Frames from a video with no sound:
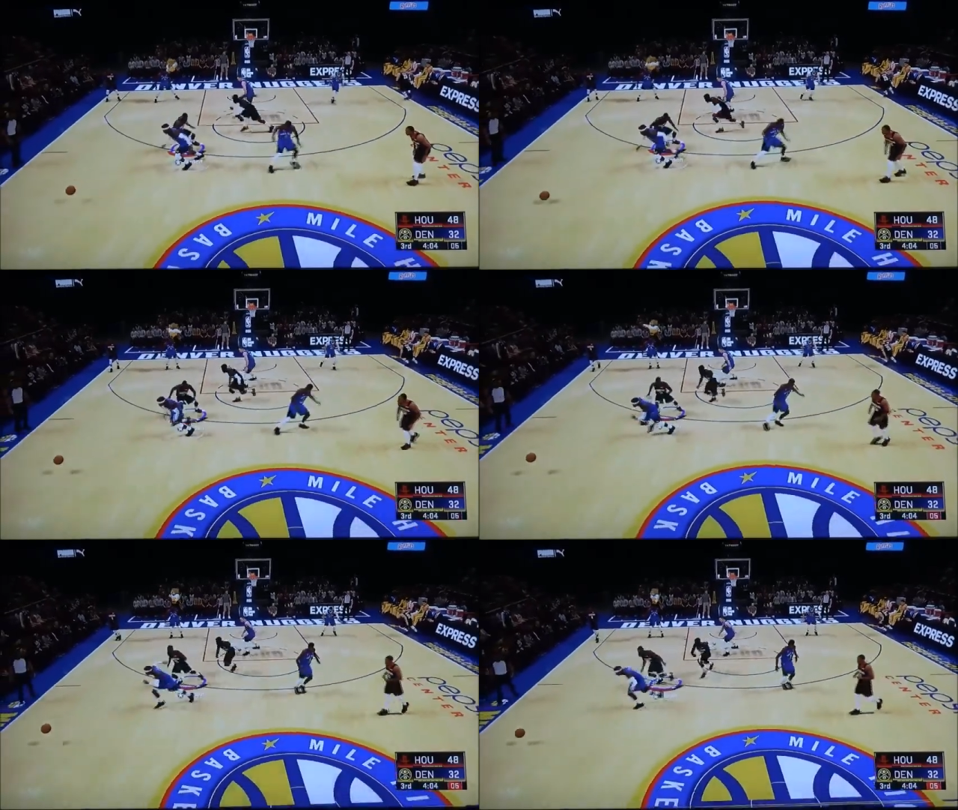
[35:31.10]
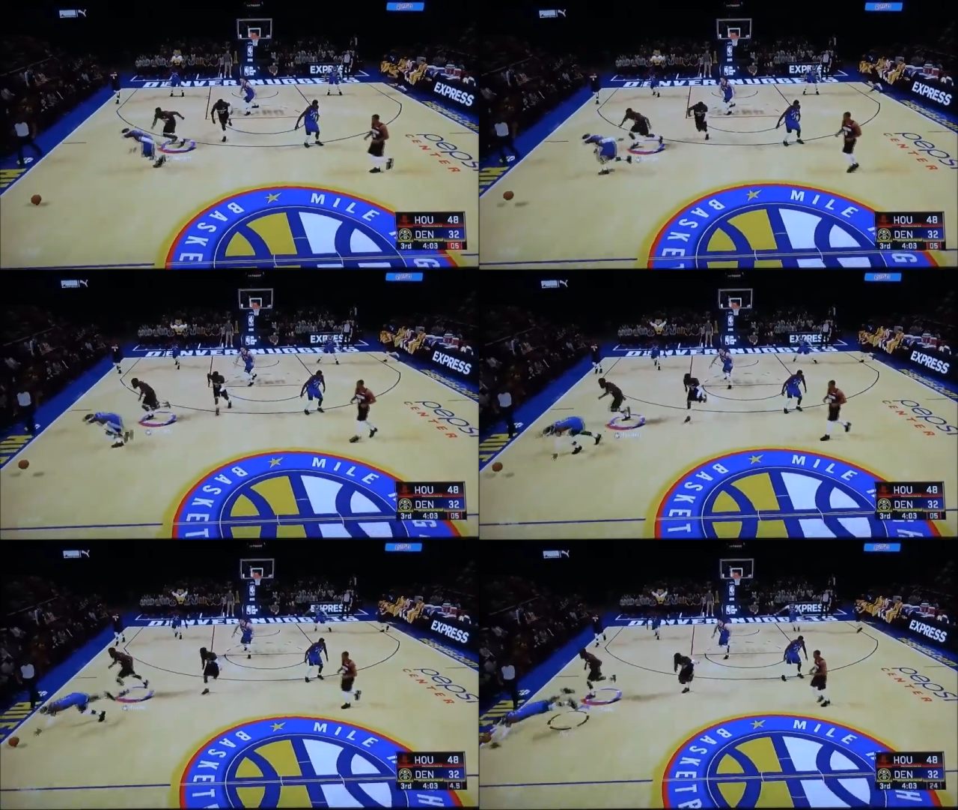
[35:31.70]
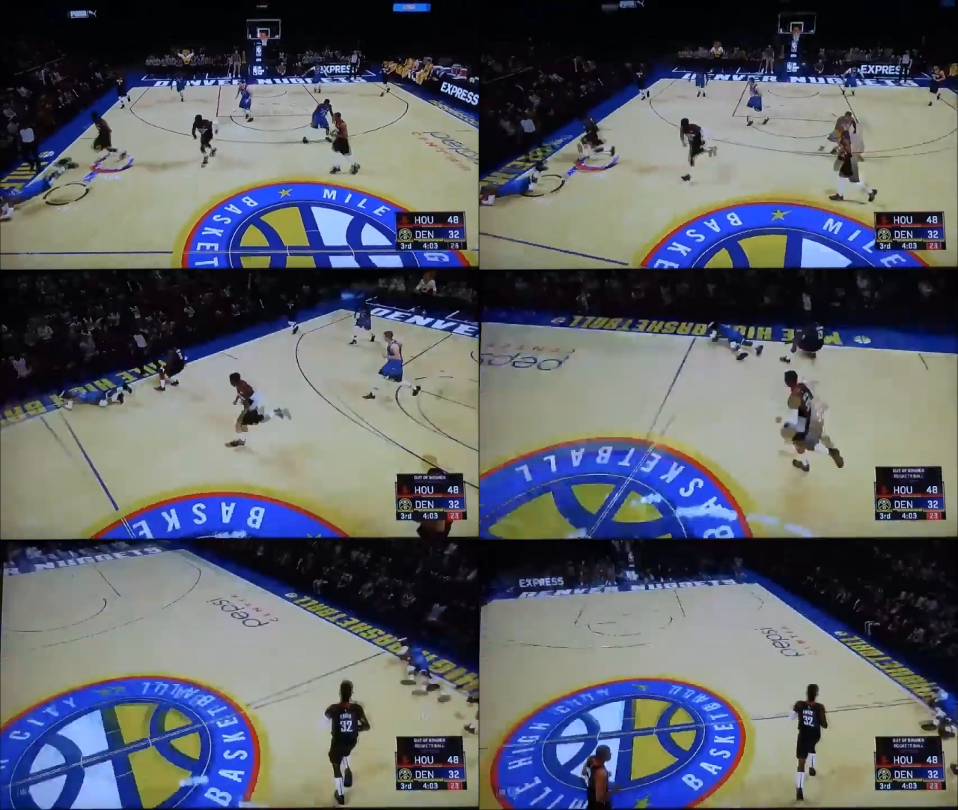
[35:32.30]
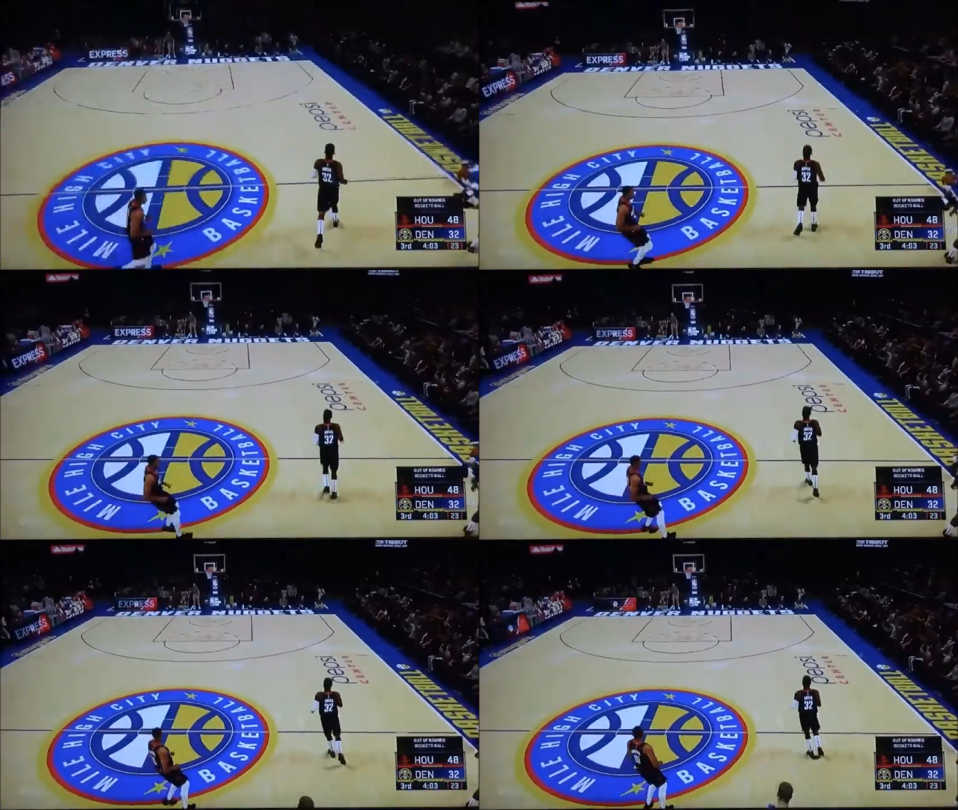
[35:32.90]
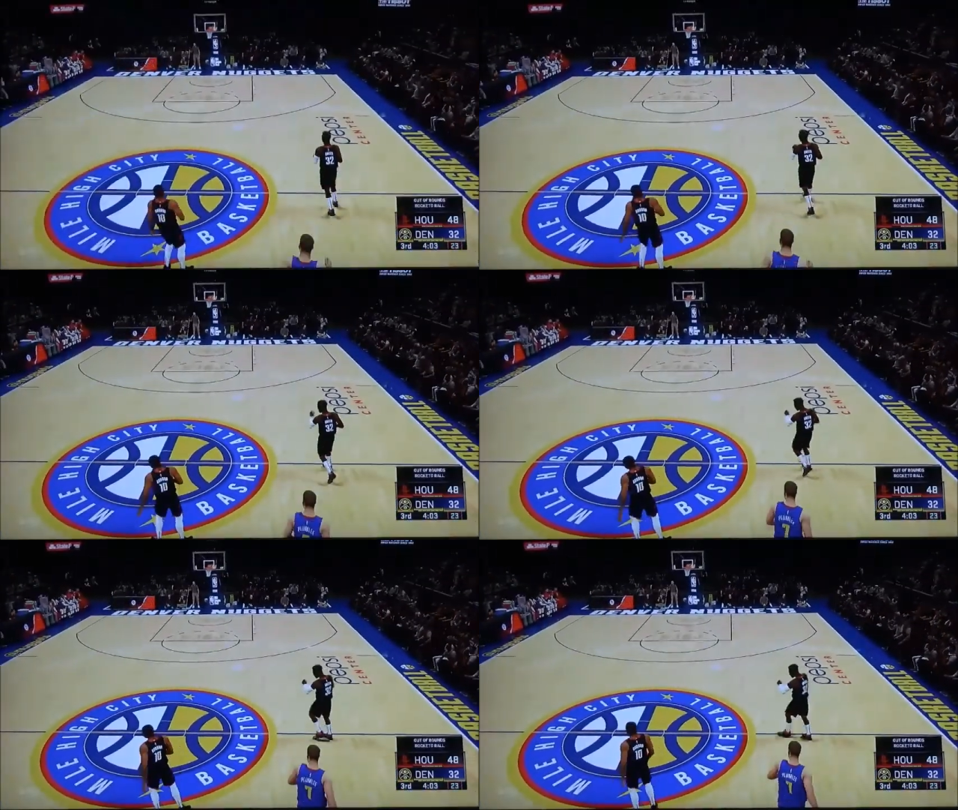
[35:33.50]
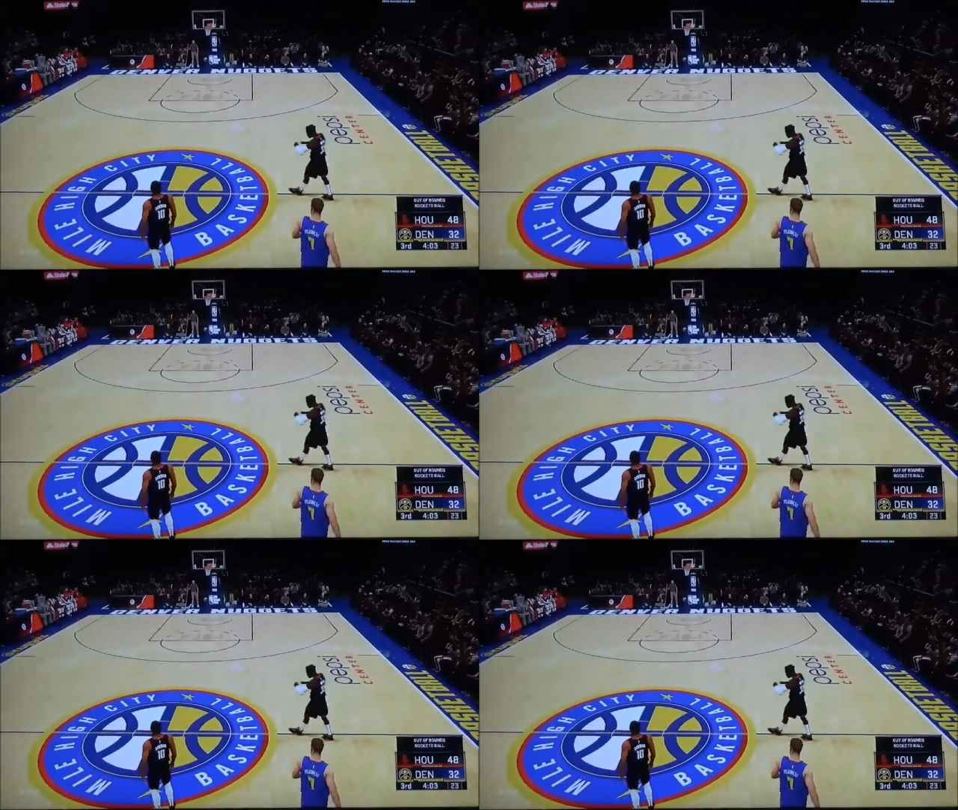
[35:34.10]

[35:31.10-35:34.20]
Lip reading: (no speaker visible)